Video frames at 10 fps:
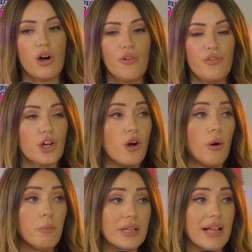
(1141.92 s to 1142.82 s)
offer
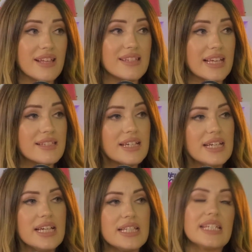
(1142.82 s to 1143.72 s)
comp classes
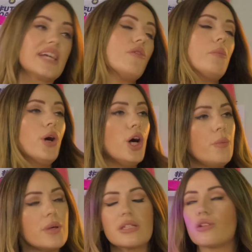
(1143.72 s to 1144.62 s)
to give a
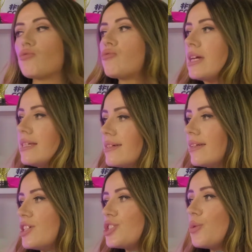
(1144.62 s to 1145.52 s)
purpose and a reason
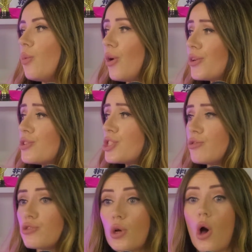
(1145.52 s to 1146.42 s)
as to why your
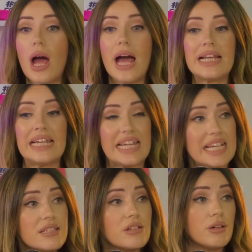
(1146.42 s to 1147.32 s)
children
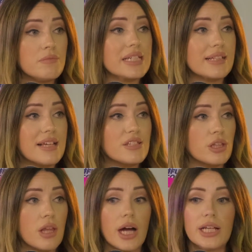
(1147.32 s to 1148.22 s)
need to come to class
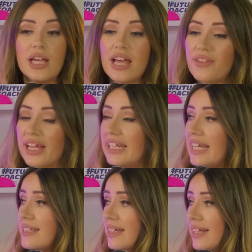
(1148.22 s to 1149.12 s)
online. They
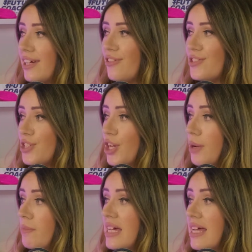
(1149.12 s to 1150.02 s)
need to click on
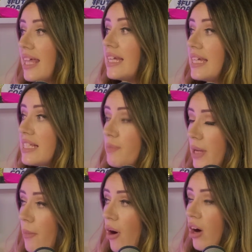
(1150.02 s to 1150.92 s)
Zoom. They need to be
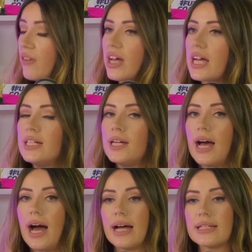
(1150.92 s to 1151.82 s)
a part of it,
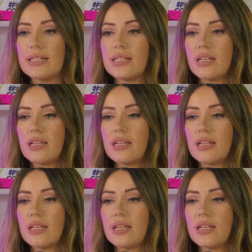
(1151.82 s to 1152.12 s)
and